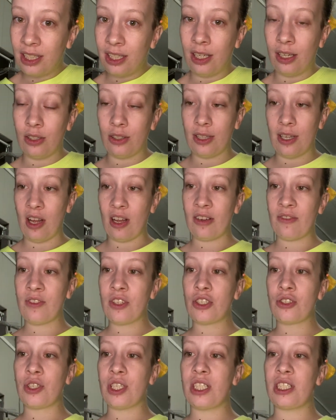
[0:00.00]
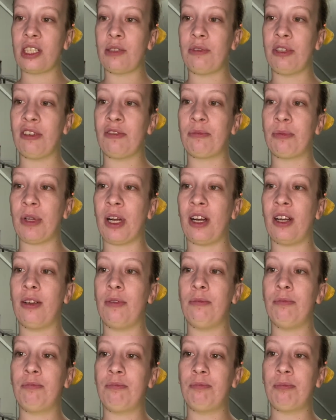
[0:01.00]
A lot of the treats that we have
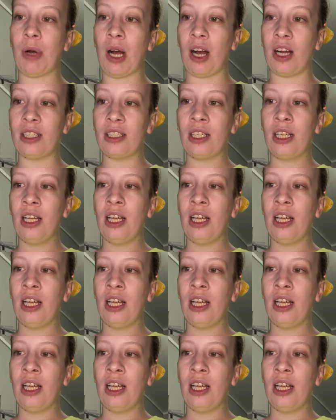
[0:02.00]
bought